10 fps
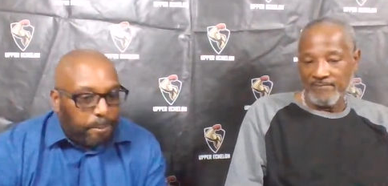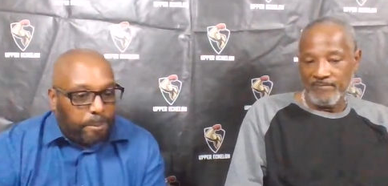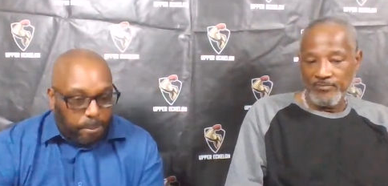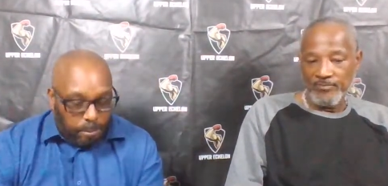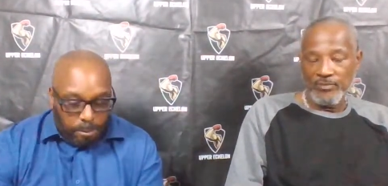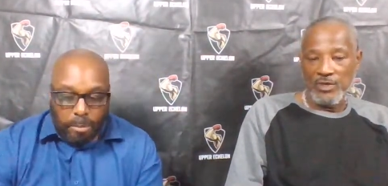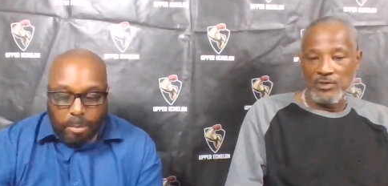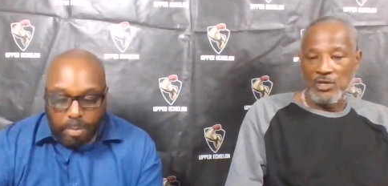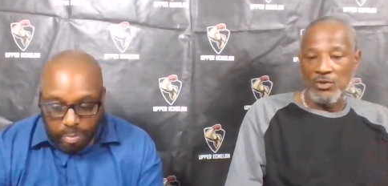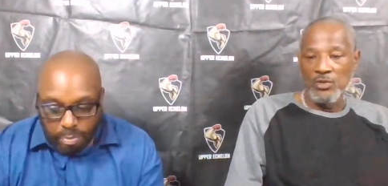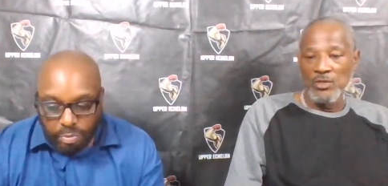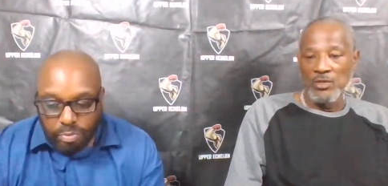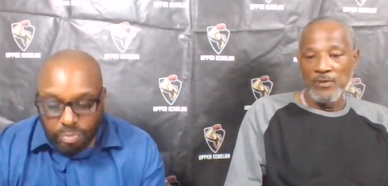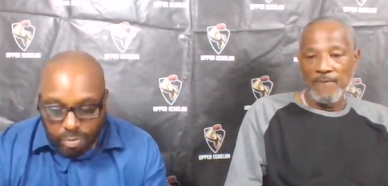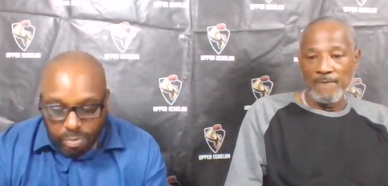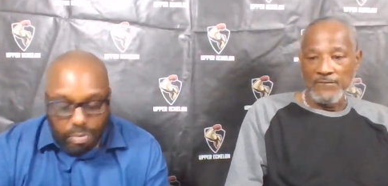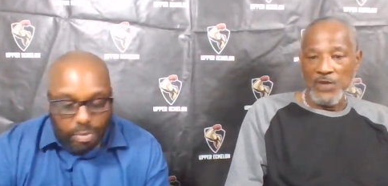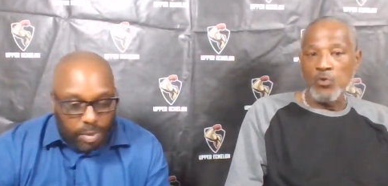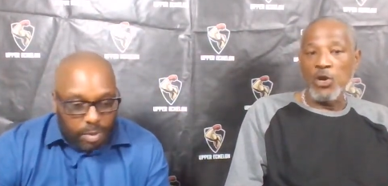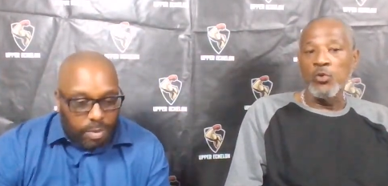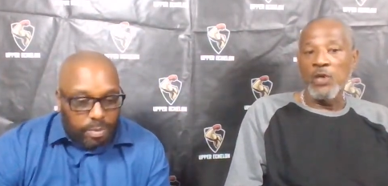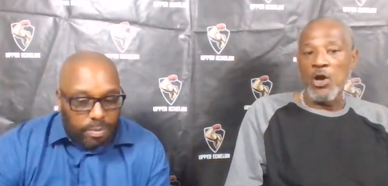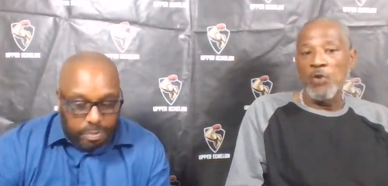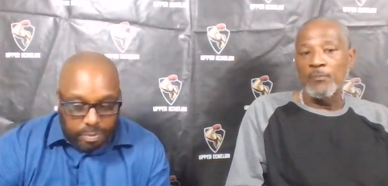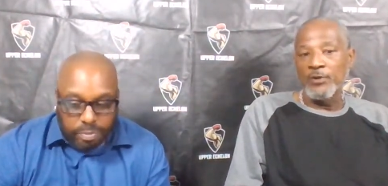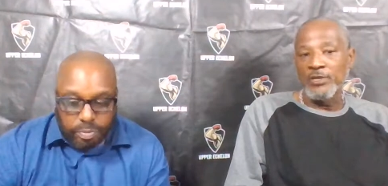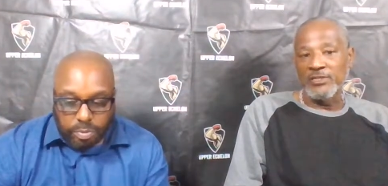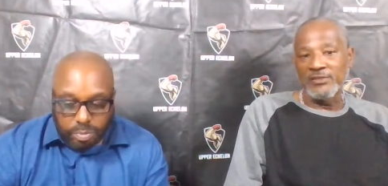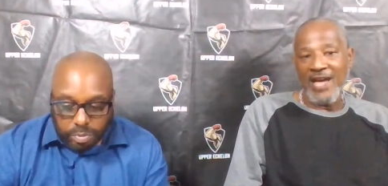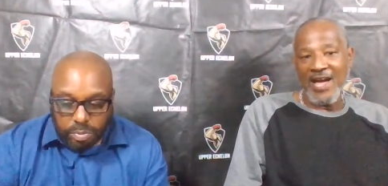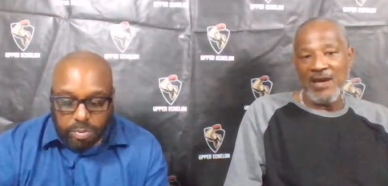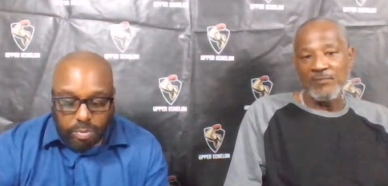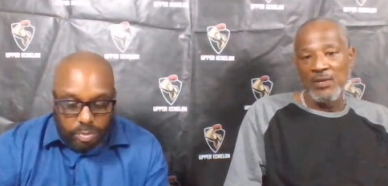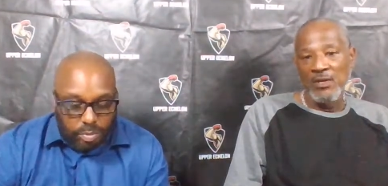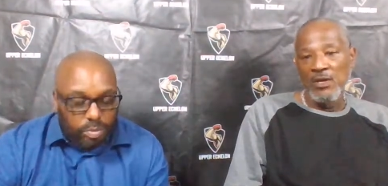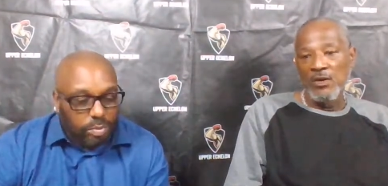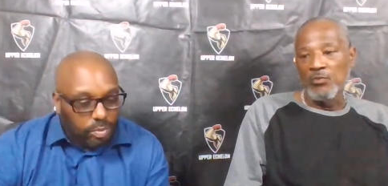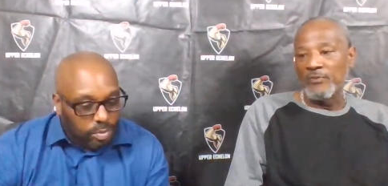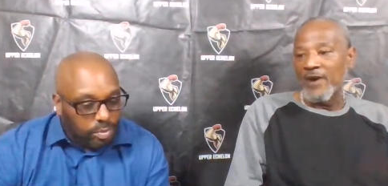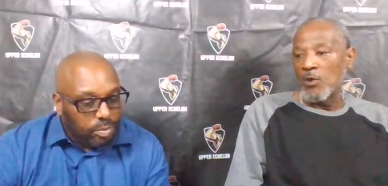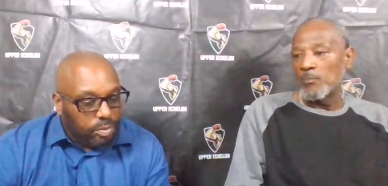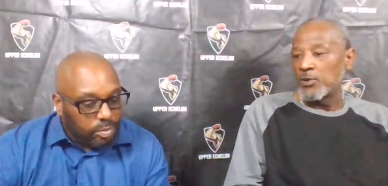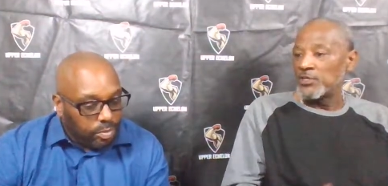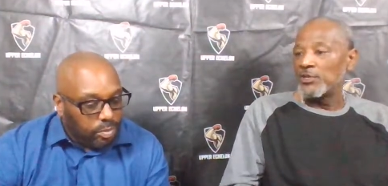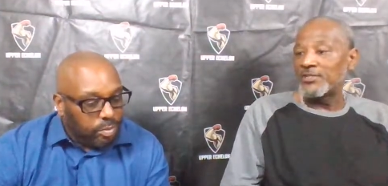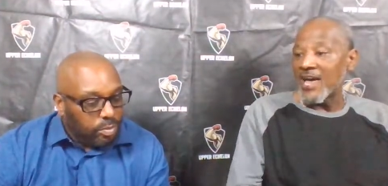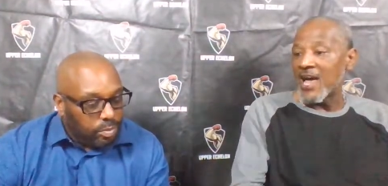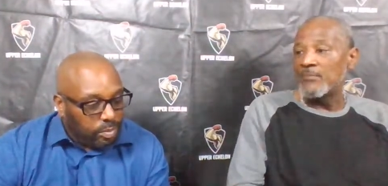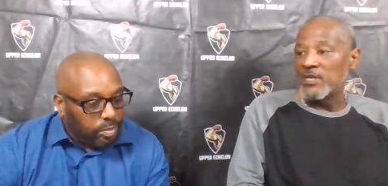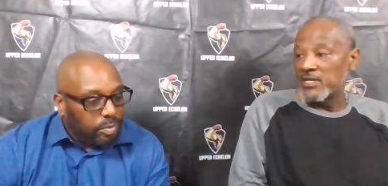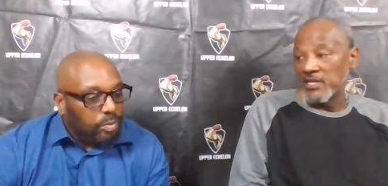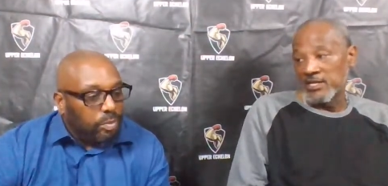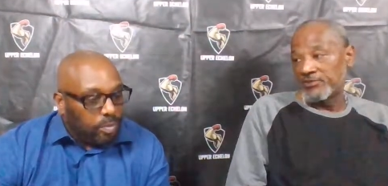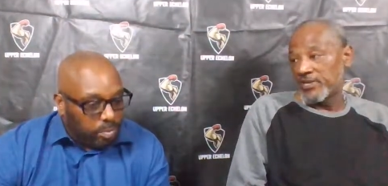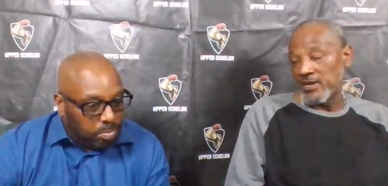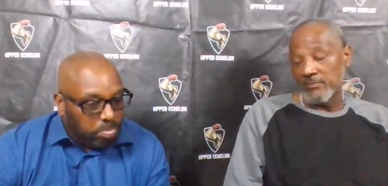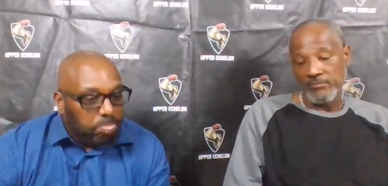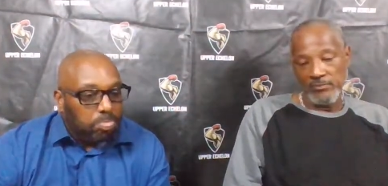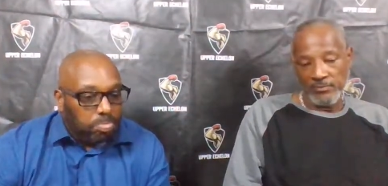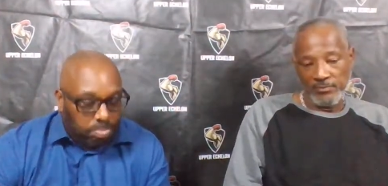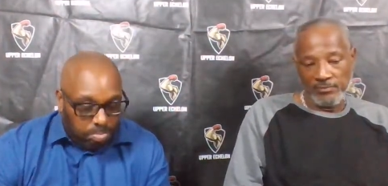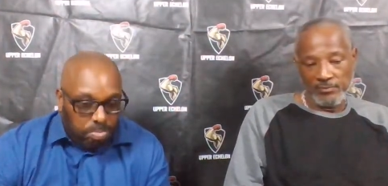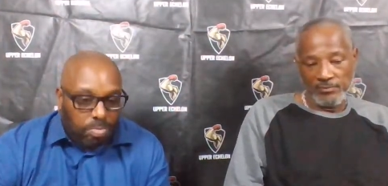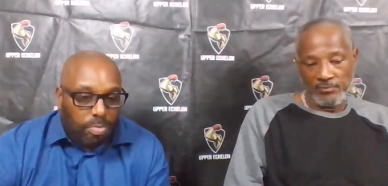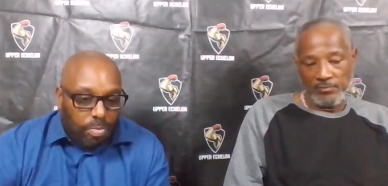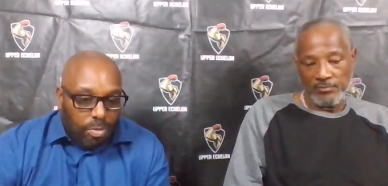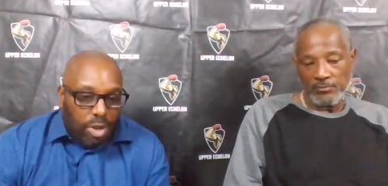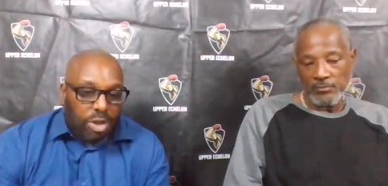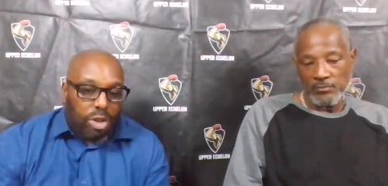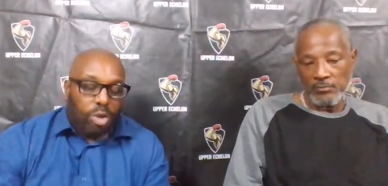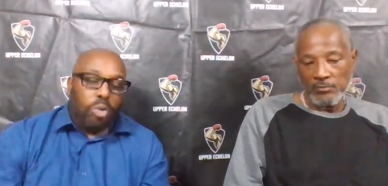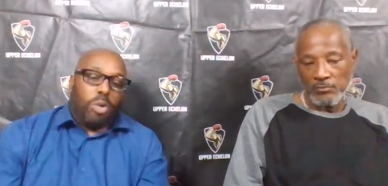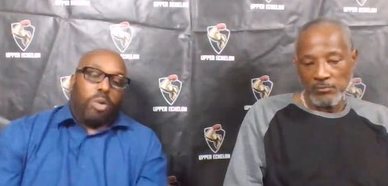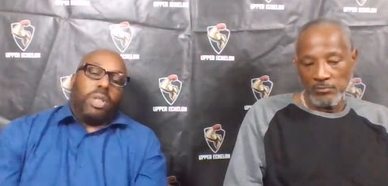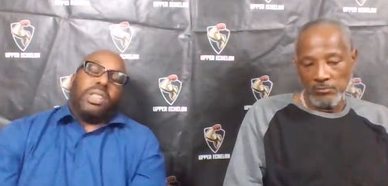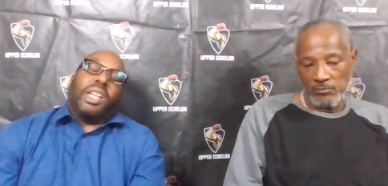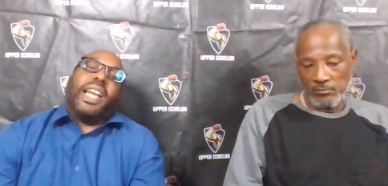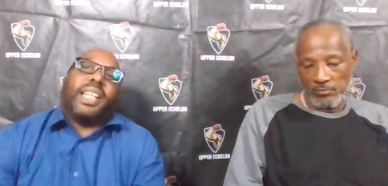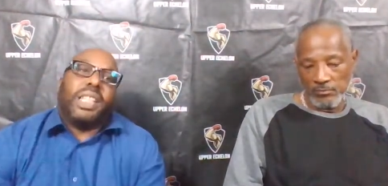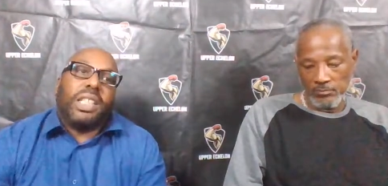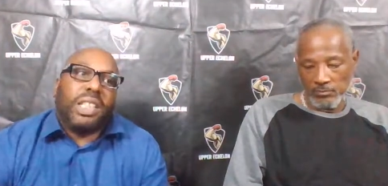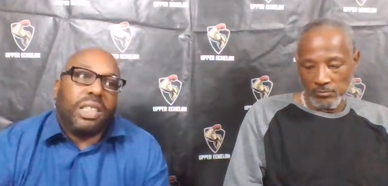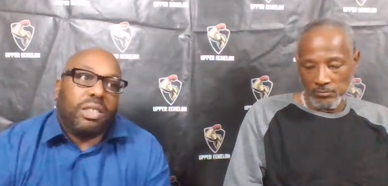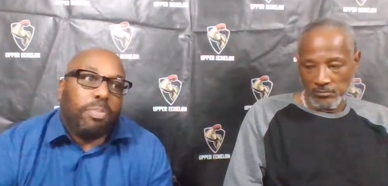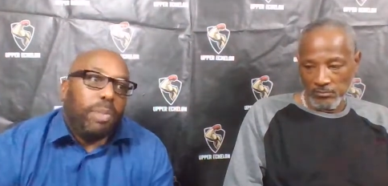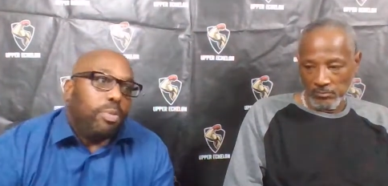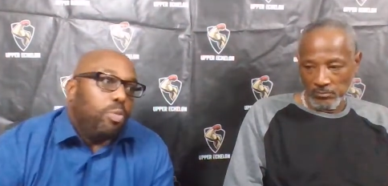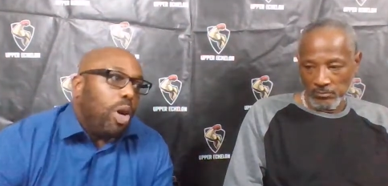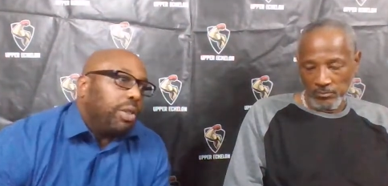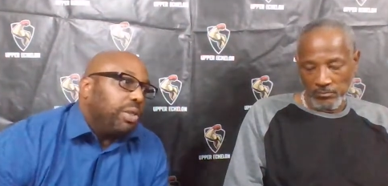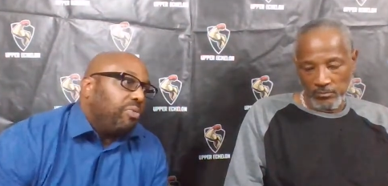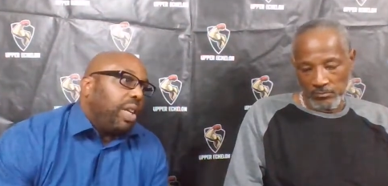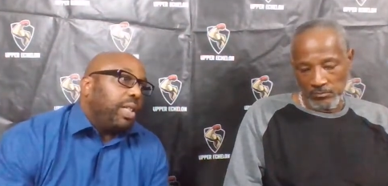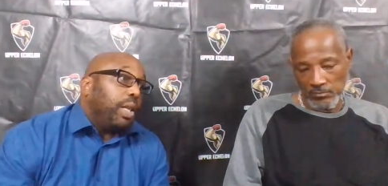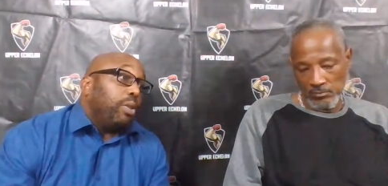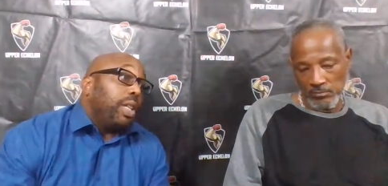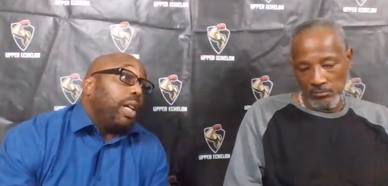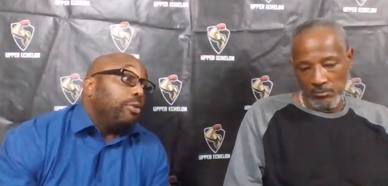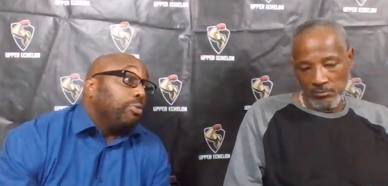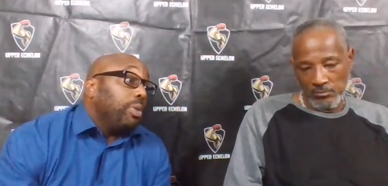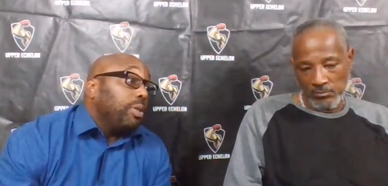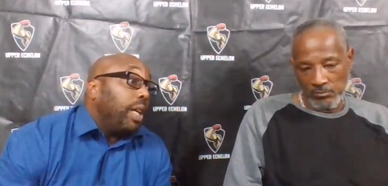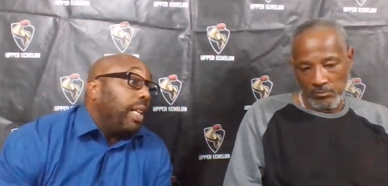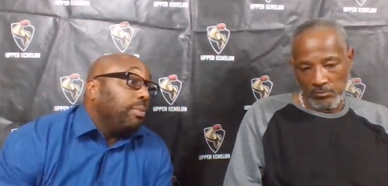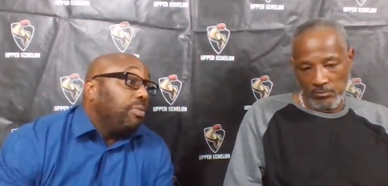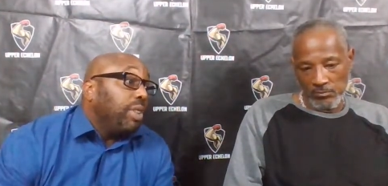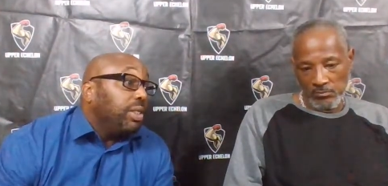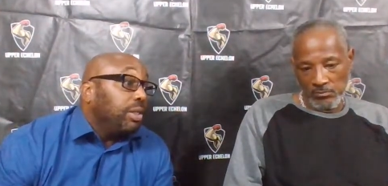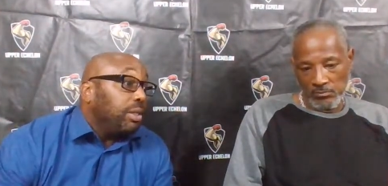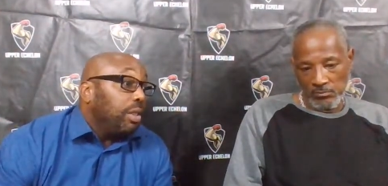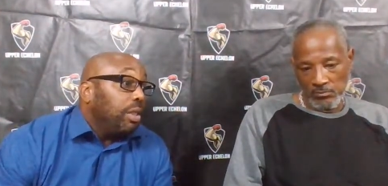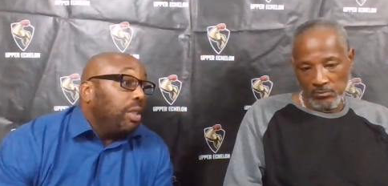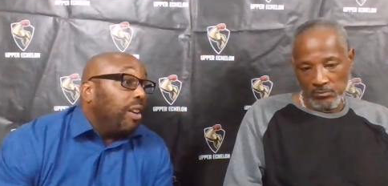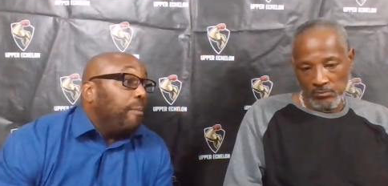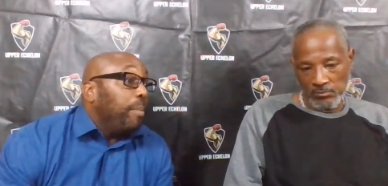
Speaker 1: Mm-hmm. You know, don't go long periods of time without putting your time in in the gym.
Speaker 2: Mm-hmm. And so it's a lot of kids and people watching right now that got dreams and aspirations of